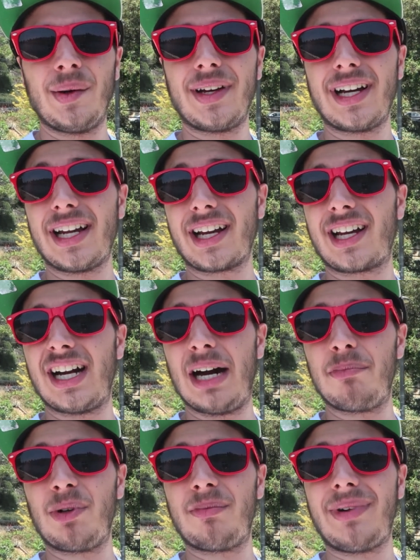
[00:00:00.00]
We got a
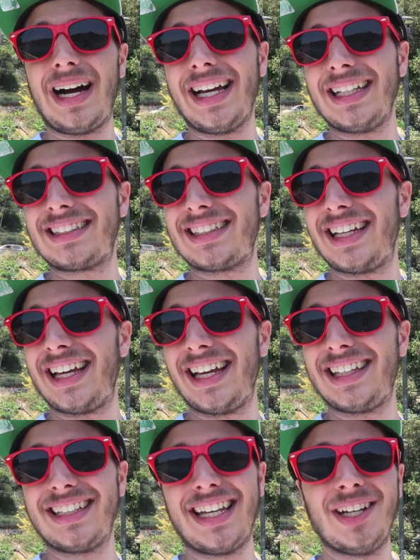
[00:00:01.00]
couple bites
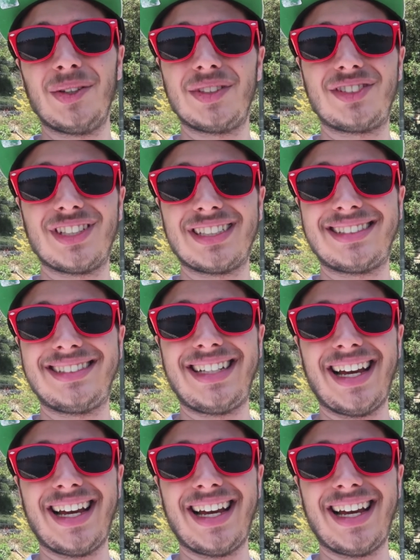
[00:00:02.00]
and then it was just